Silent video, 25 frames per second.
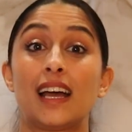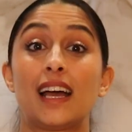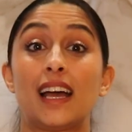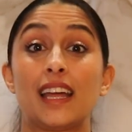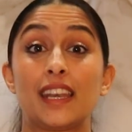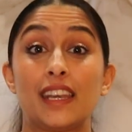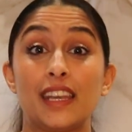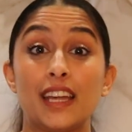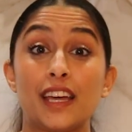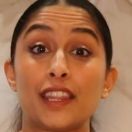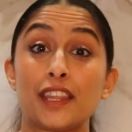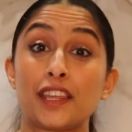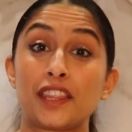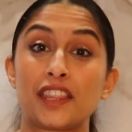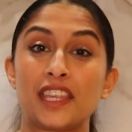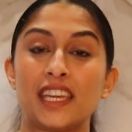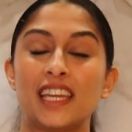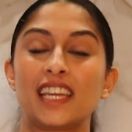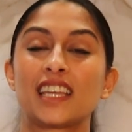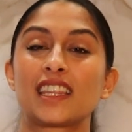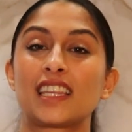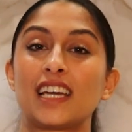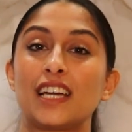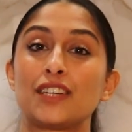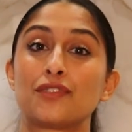Another
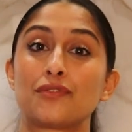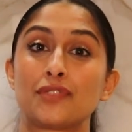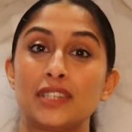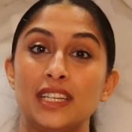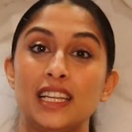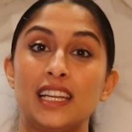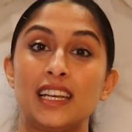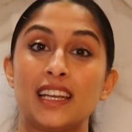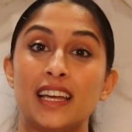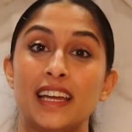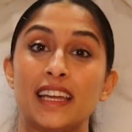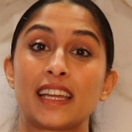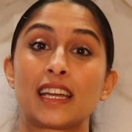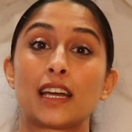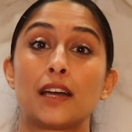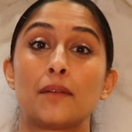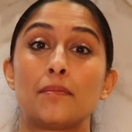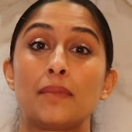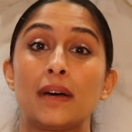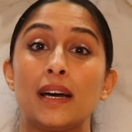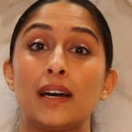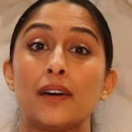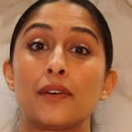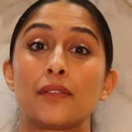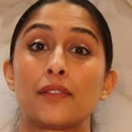thing that I really like
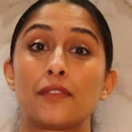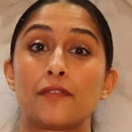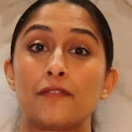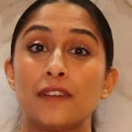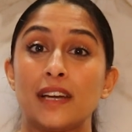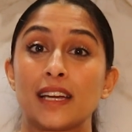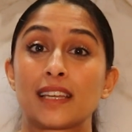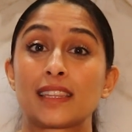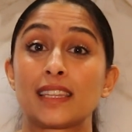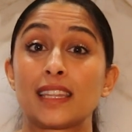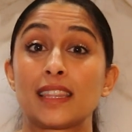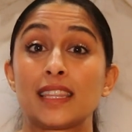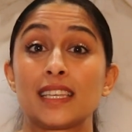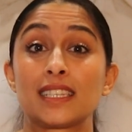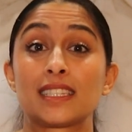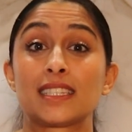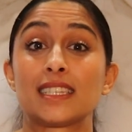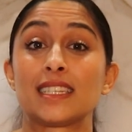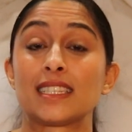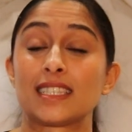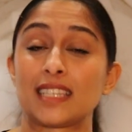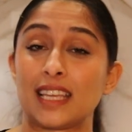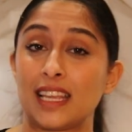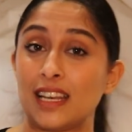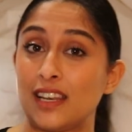about the fact that this
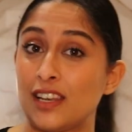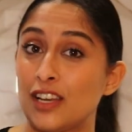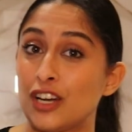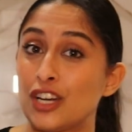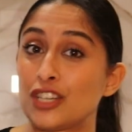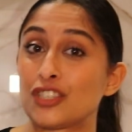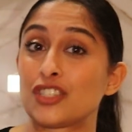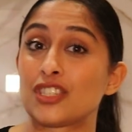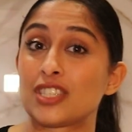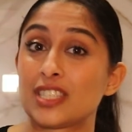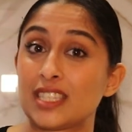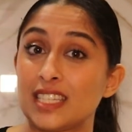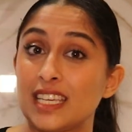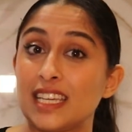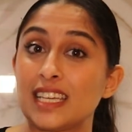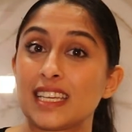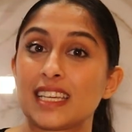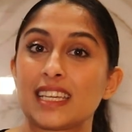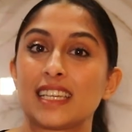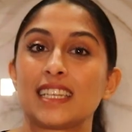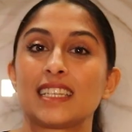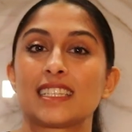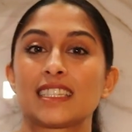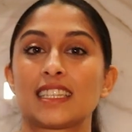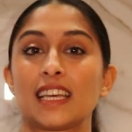is a large sink
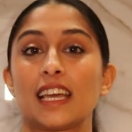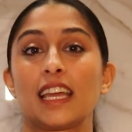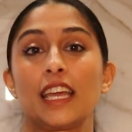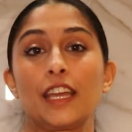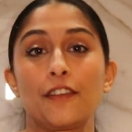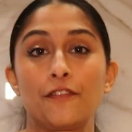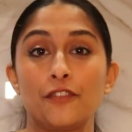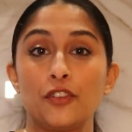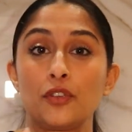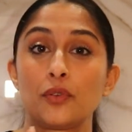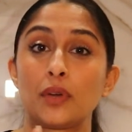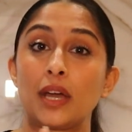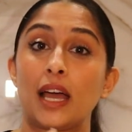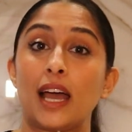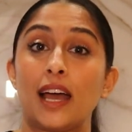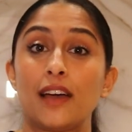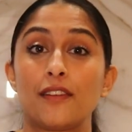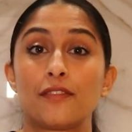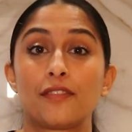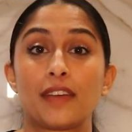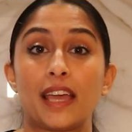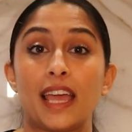is that if you have